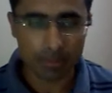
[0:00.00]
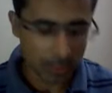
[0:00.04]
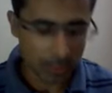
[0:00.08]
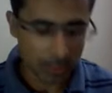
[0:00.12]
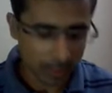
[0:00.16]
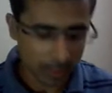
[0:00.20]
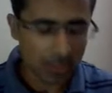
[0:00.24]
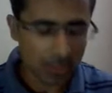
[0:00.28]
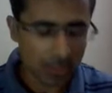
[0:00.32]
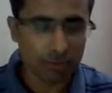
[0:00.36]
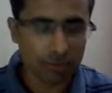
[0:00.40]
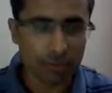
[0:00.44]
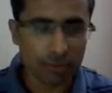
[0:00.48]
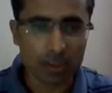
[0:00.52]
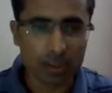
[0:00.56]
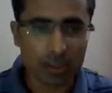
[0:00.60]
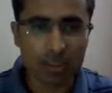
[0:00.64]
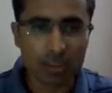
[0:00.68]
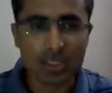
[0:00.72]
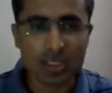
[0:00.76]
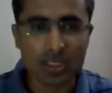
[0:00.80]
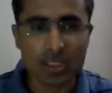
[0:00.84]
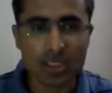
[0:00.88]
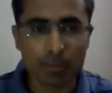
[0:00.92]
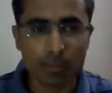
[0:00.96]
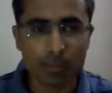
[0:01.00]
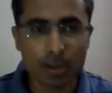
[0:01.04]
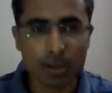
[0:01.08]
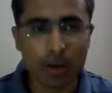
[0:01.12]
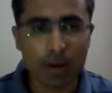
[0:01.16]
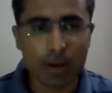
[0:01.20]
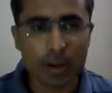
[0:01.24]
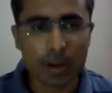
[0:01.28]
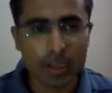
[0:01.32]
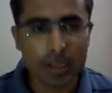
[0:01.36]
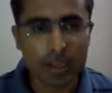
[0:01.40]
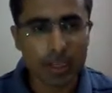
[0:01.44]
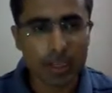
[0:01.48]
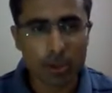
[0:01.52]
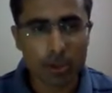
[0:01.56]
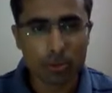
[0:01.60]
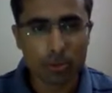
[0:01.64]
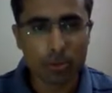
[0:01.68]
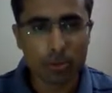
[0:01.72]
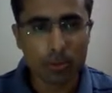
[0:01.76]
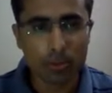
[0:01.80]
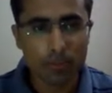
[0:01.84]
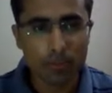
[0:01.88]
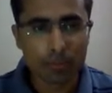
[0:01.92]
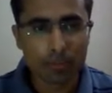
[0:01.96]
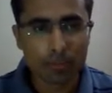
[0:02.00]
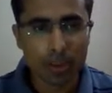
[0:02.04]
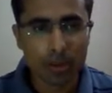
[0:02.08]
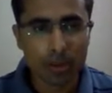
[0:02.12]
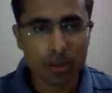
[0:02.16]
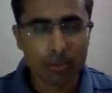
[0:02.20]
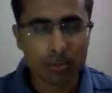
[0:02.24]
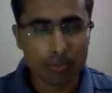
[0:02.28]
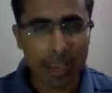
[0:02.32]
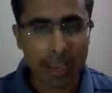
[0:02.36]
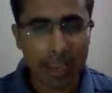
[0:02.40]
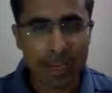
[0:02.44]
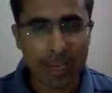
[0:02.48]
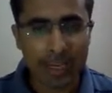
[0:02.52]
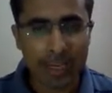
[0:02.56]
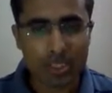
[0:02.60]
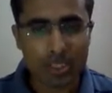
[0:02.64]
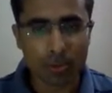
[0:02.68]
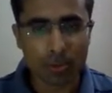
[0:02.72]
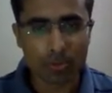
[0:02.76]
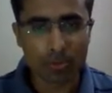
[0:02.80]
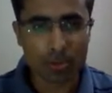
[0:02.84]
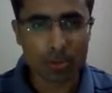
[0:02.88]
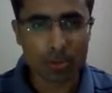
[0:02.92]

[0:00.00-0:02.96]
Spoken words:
It is further subdivided into mechanics of